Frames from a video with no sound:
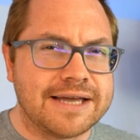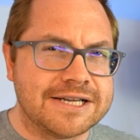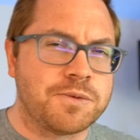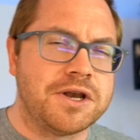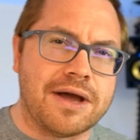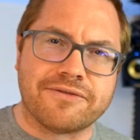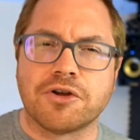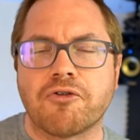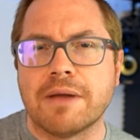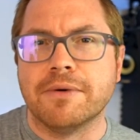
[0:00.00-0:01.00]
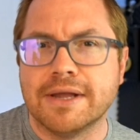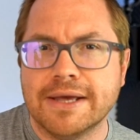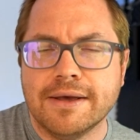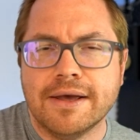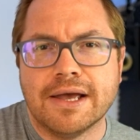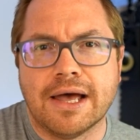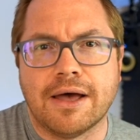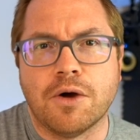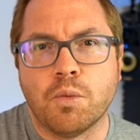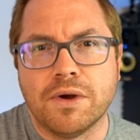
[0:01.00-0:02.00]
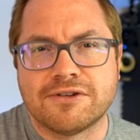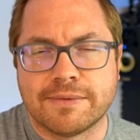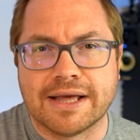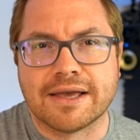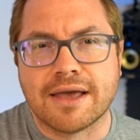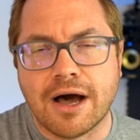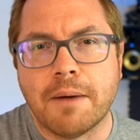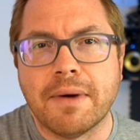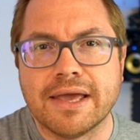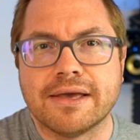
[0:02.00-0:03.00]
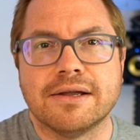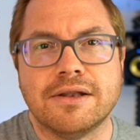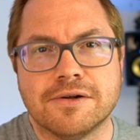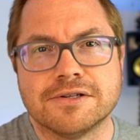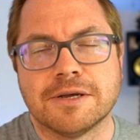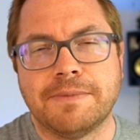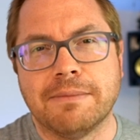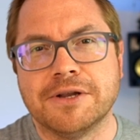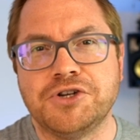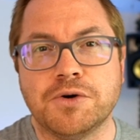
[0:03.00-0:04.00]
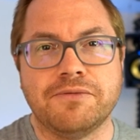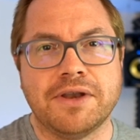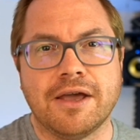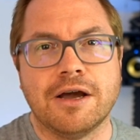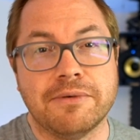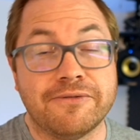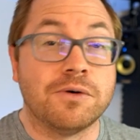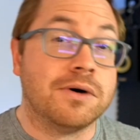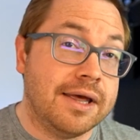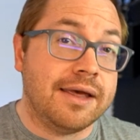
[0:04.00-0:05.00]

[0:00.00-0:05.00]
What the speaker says: That's when you have an agreement with something like a car maker not to publish your video before